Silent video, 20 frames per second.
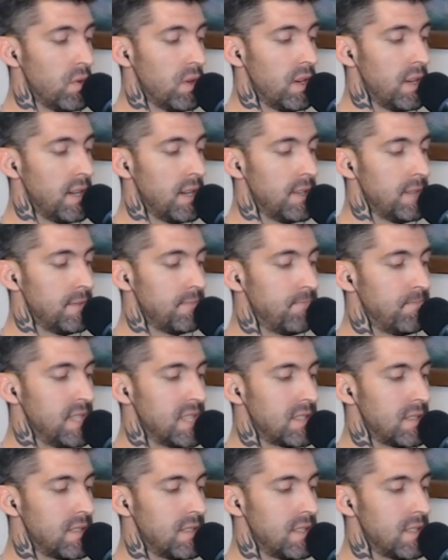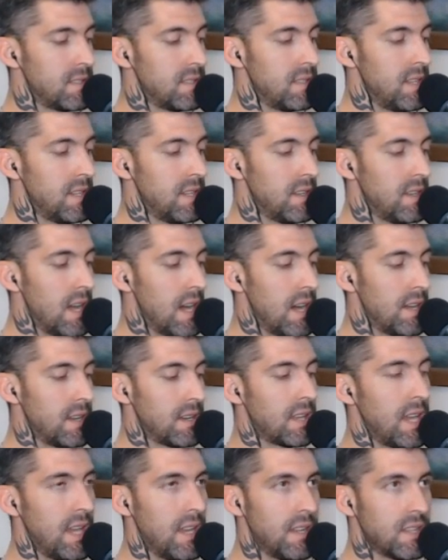uh, this this didn't not
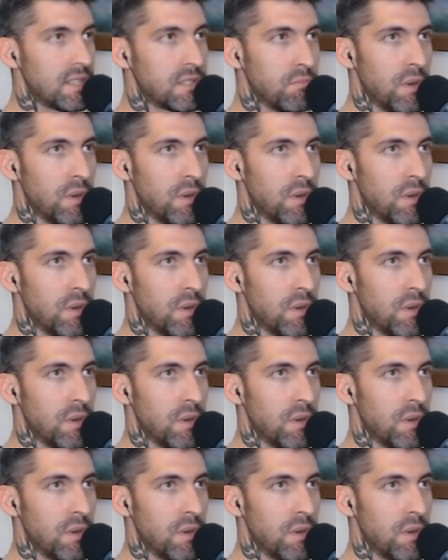gain as